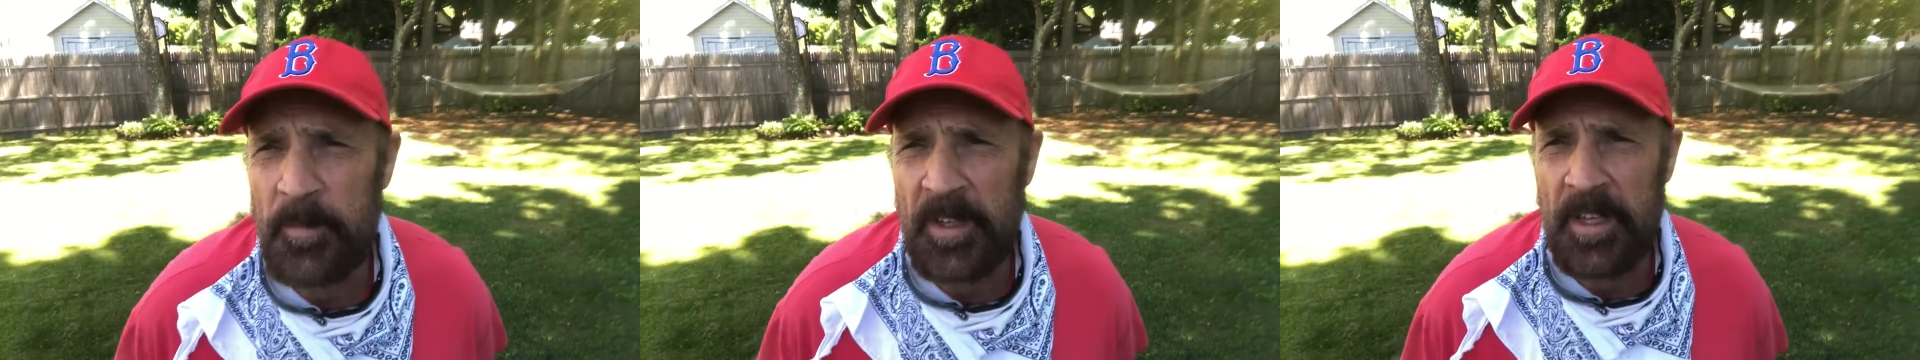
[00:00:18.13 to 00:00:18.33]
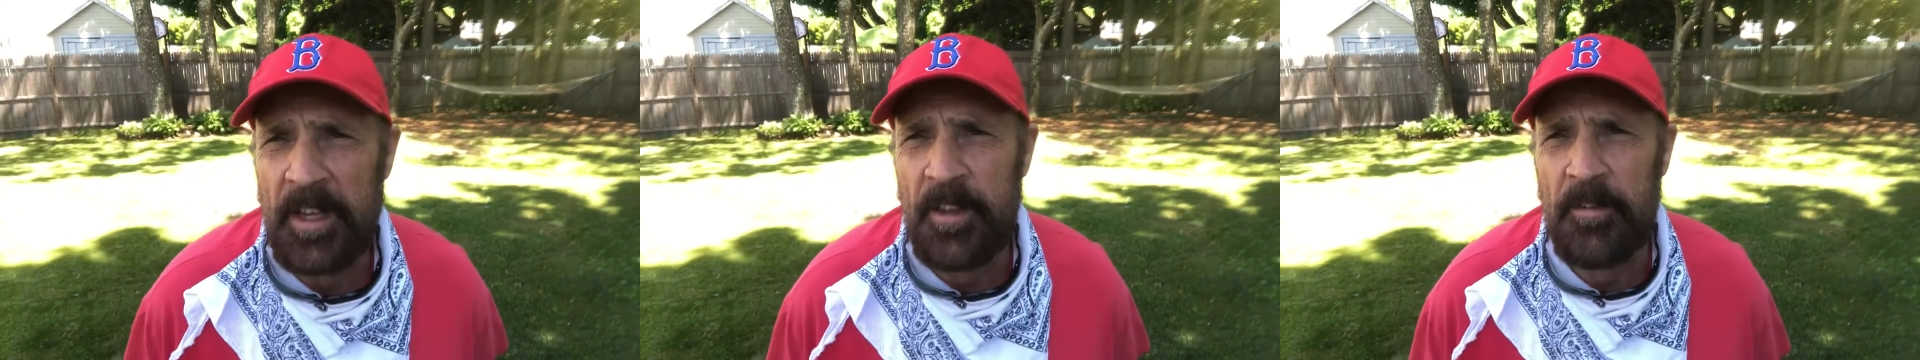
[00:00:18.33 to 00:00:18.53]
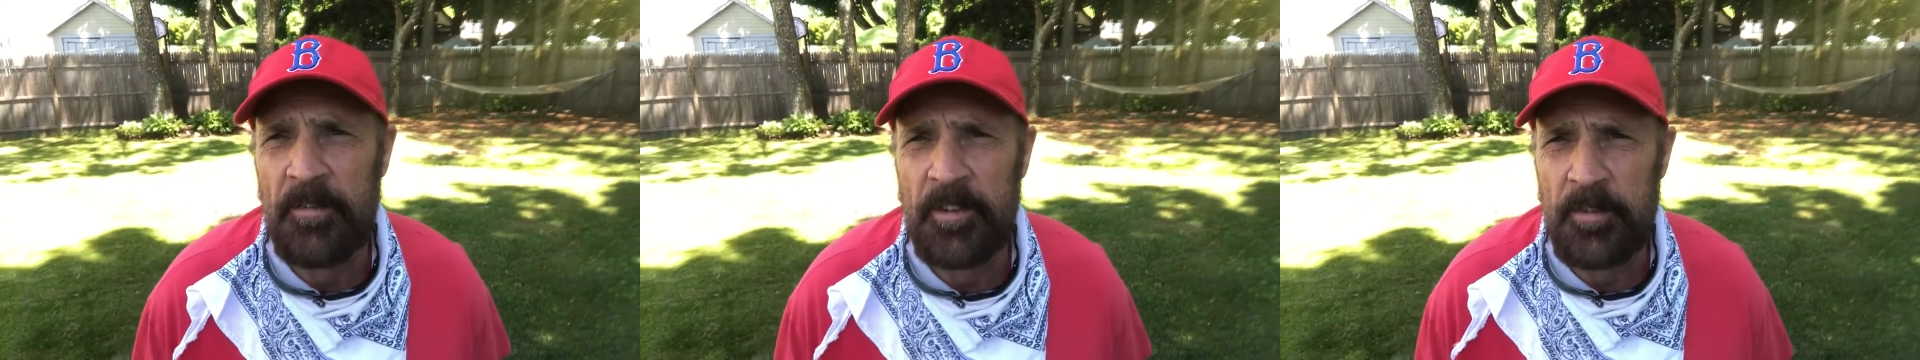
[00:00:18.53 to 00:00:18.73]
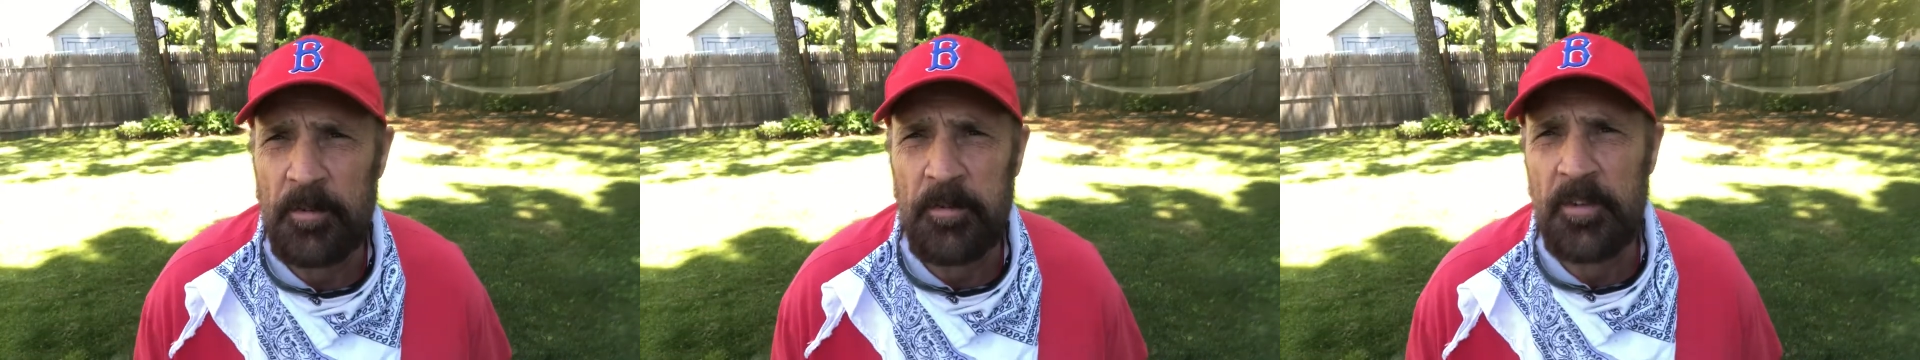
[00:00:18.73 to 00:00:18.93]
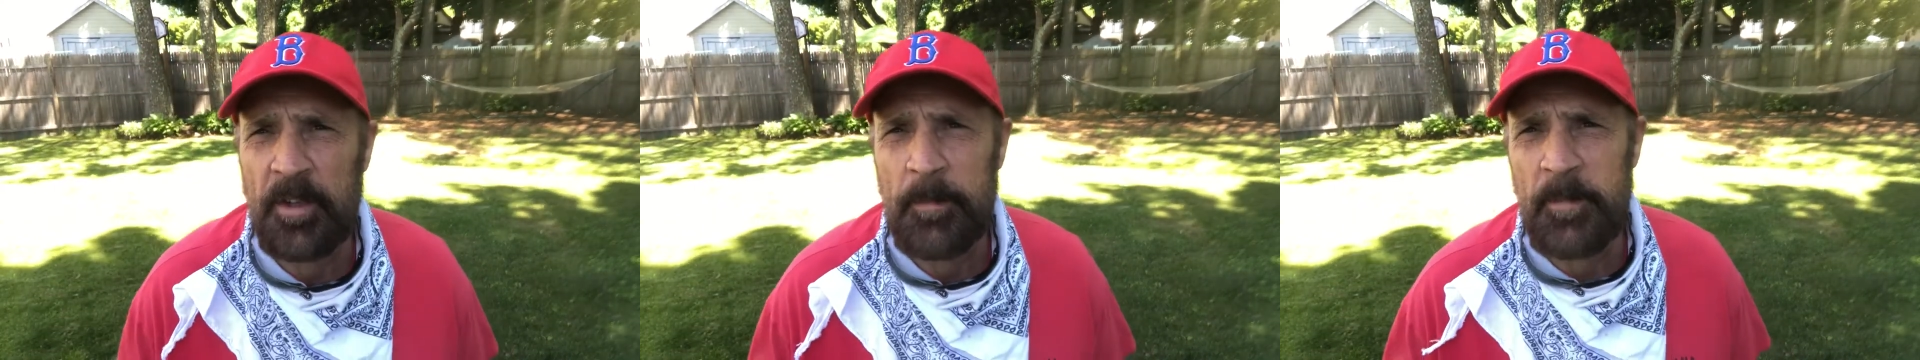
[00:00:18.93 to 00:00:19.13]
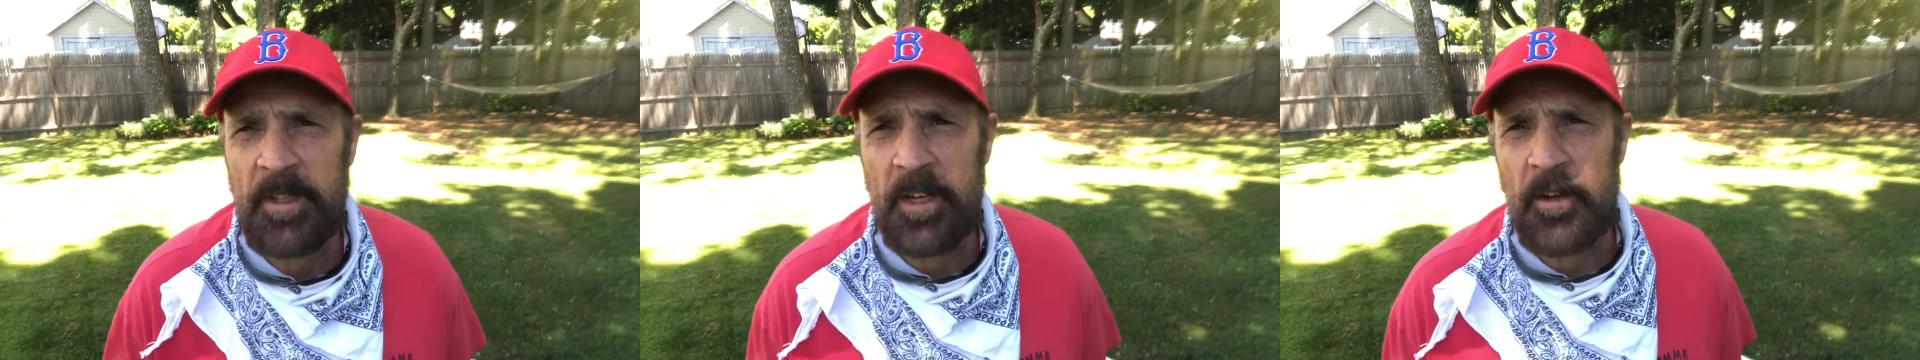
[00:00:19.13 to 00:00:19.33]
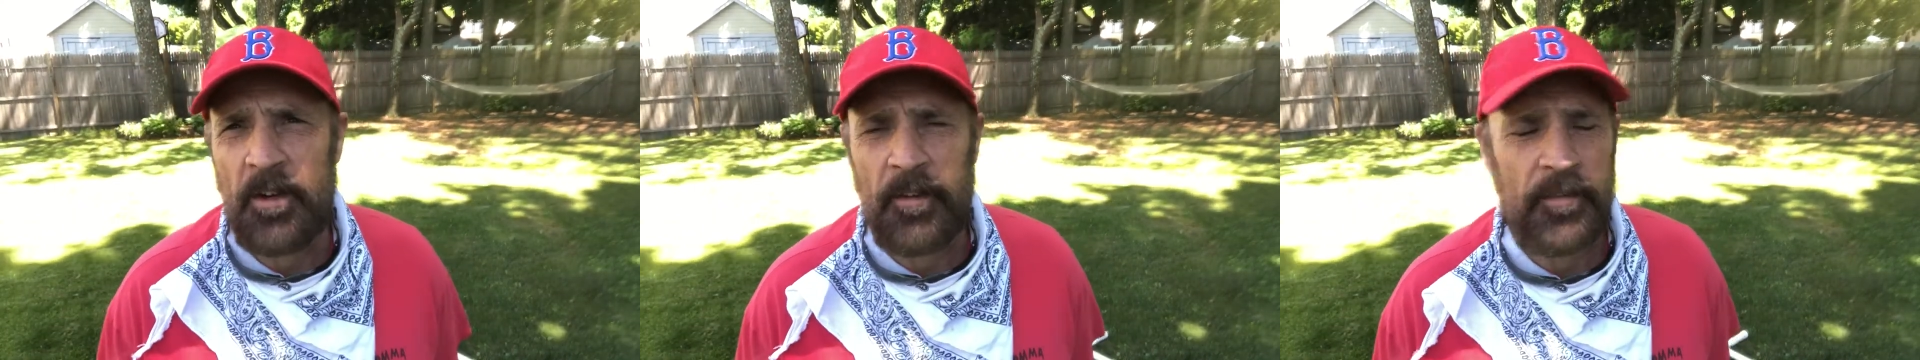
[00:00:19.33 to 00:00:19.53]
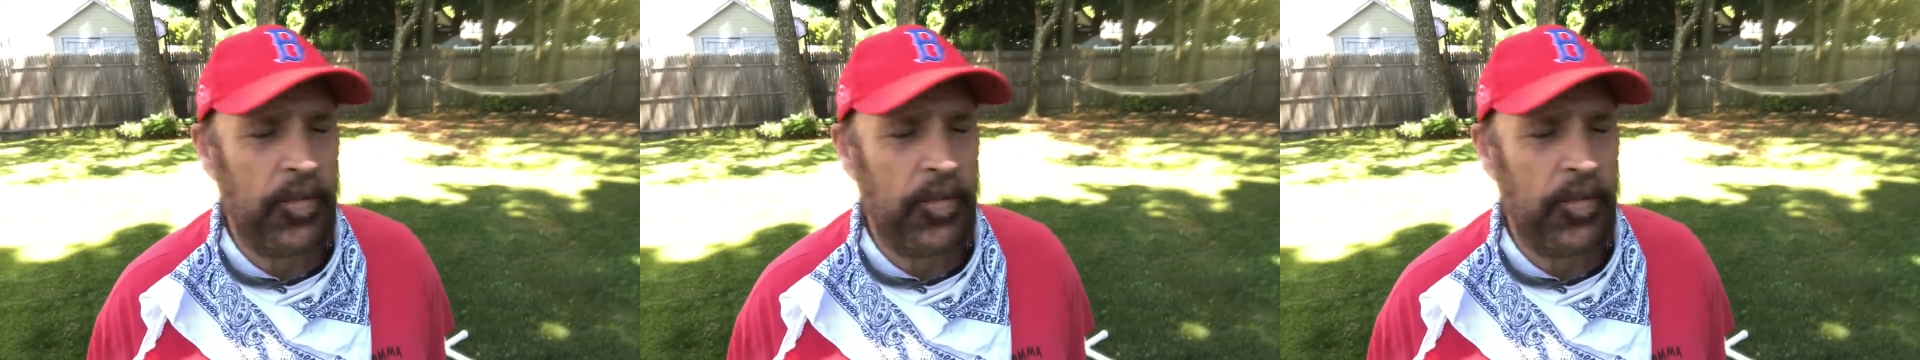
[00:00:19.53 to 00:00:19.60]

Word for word: together and using them in a golf